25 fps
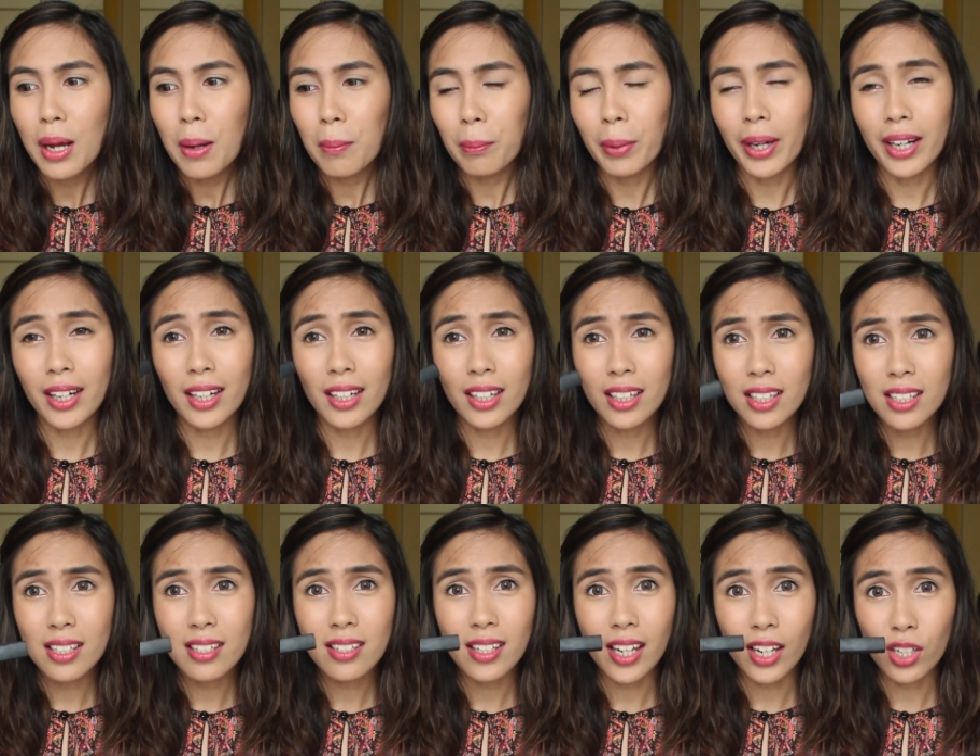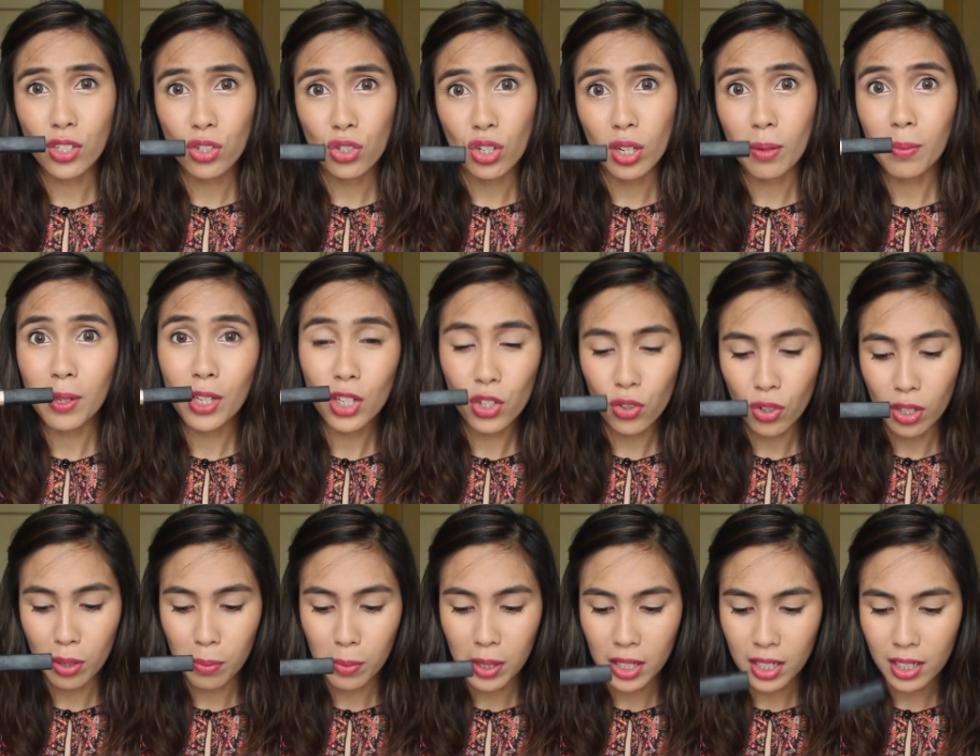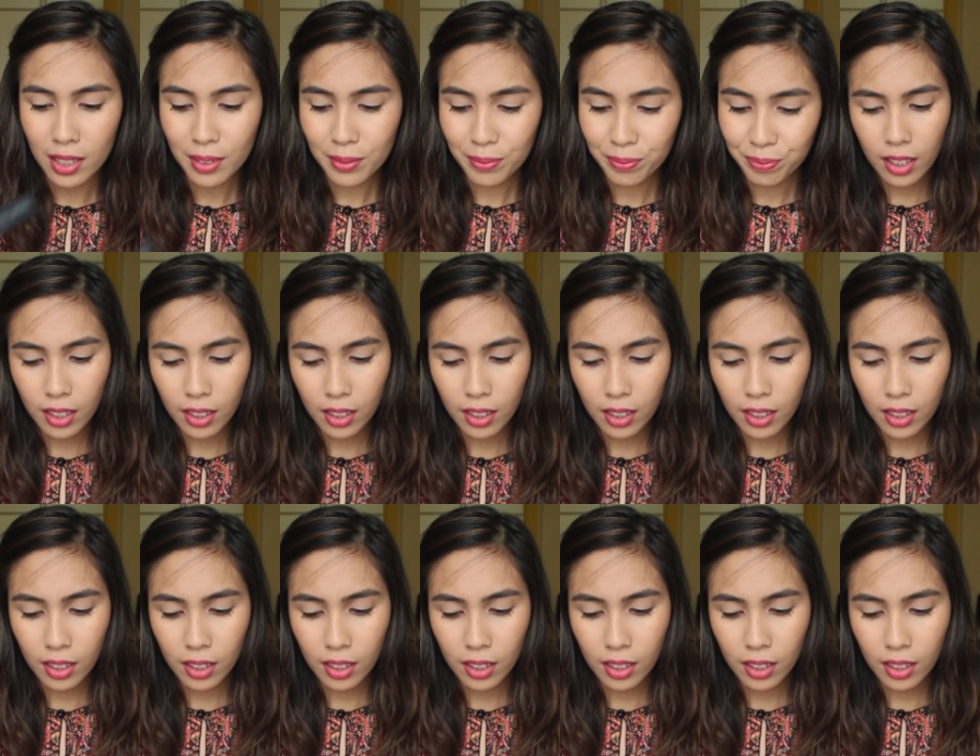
but it is extremely creamy